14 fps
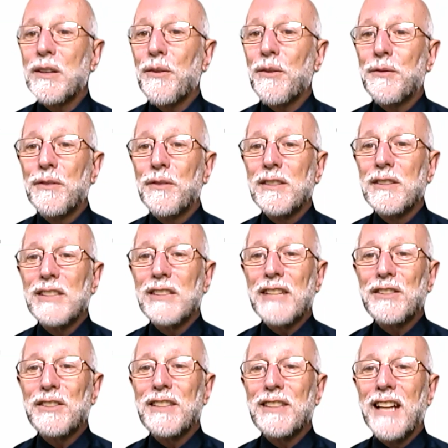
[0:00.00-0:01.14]
through the
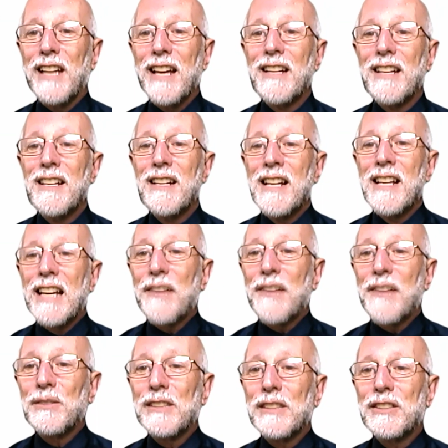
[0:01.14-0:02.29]
session today. Catherine
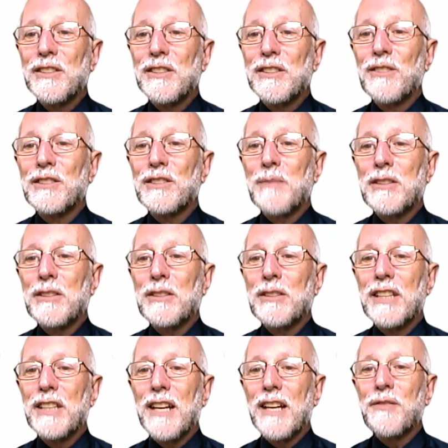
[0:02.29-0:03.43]
says she learns as much as she
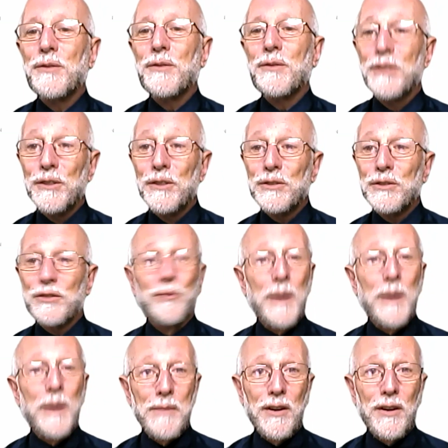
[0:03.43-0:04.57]
can through news, through
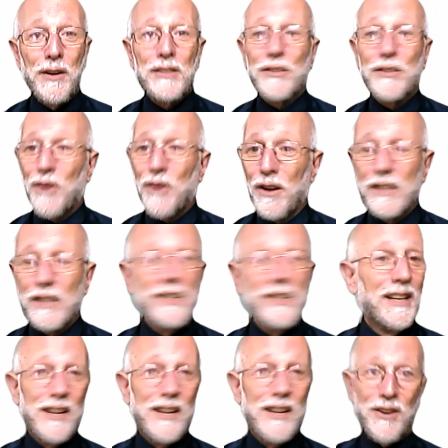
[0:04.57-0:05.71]
webinars, and colleagues.
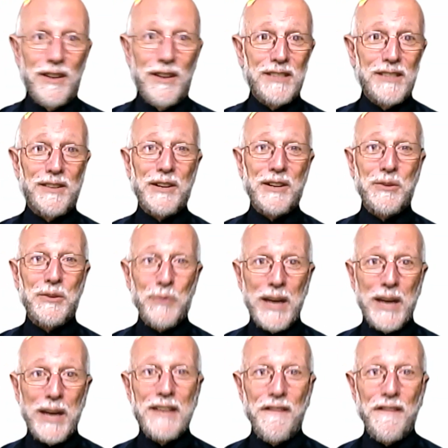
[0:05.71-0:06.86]
Colleagues are a
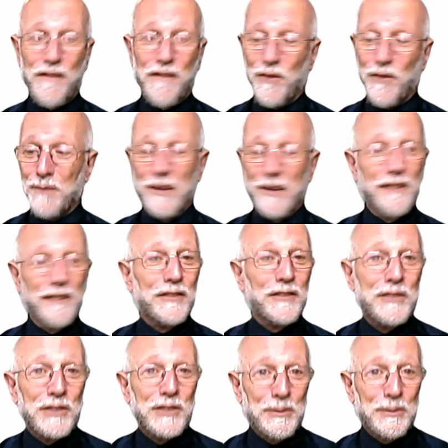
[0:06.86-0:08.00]
great form of
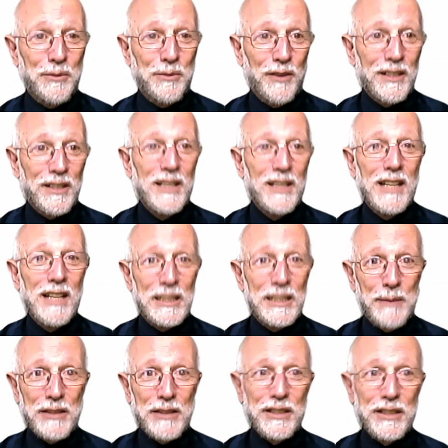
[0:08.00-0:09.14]
support,
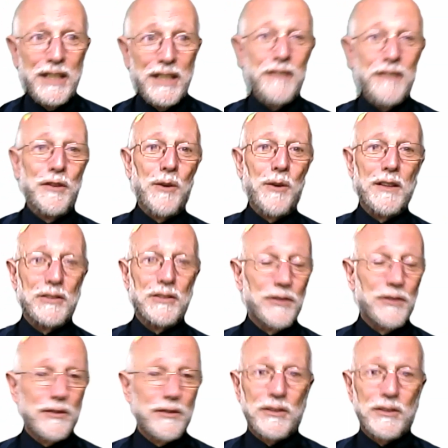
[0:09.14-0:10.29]
especially if you are in
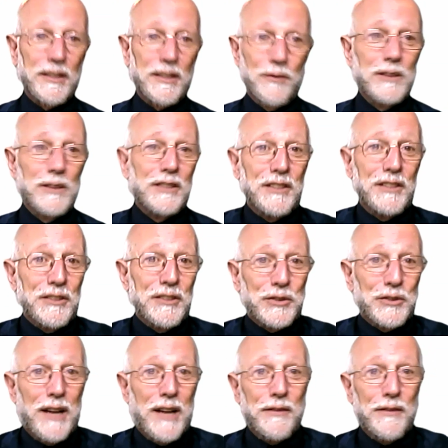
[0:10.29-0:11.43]
circles like the ones that you can
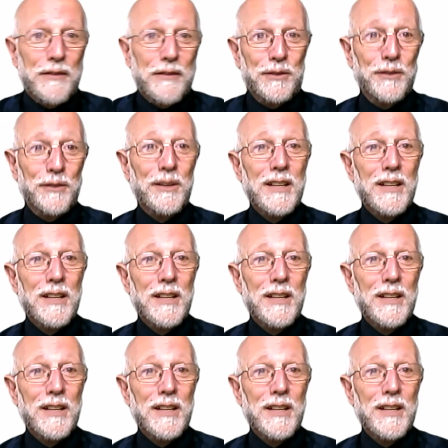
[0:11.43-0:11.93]
travel through